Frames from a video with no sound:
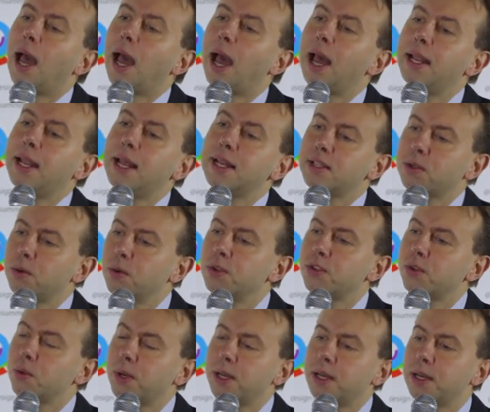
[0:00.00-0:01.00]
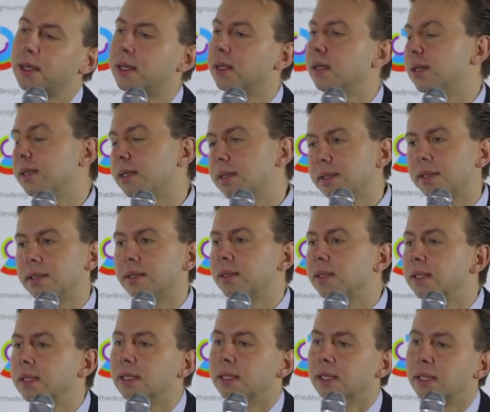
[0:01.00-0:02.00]
And that's also where
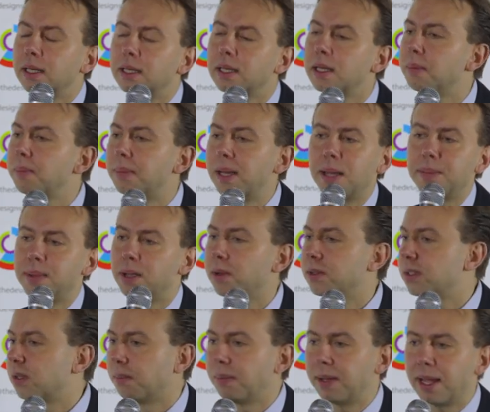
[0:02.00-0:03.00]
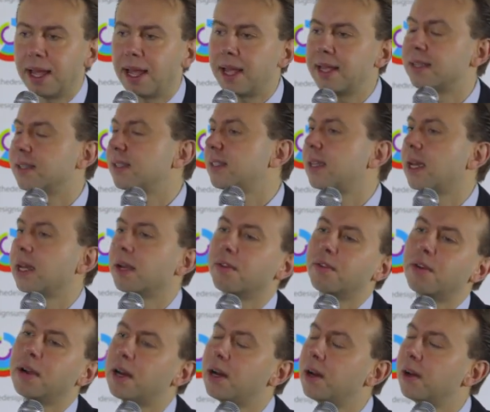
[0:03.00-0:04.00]
her baby also plays, they stay
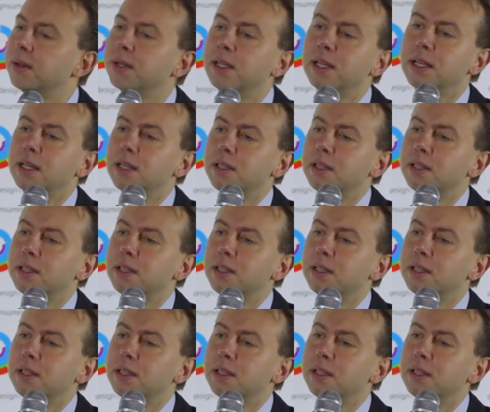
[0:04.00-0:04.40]
around.